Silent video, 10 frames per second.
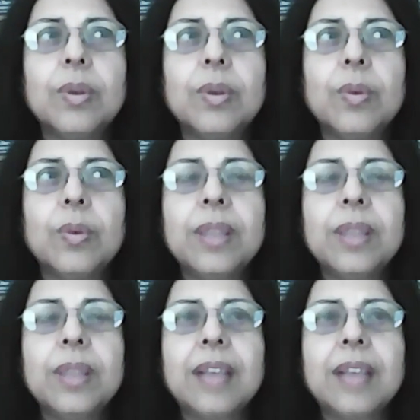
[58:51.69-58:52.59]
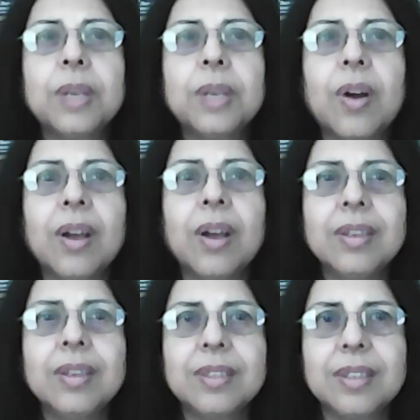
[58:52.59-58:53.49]
with as much
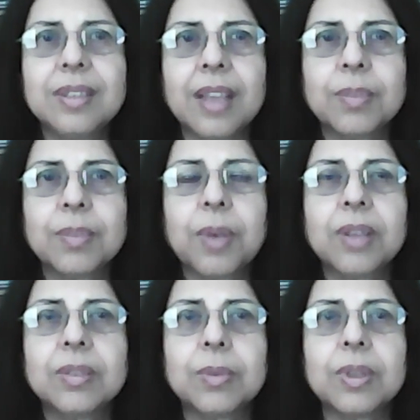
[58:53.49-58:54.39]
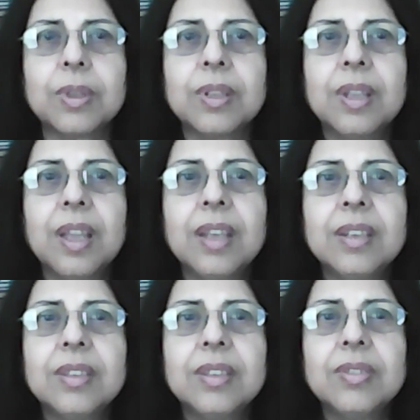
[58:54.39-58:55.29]
honesty as possible. And it
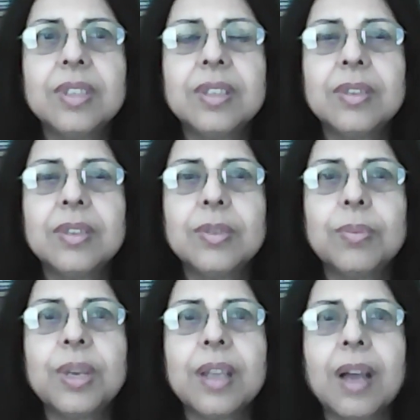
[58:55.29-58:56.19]
is written to bring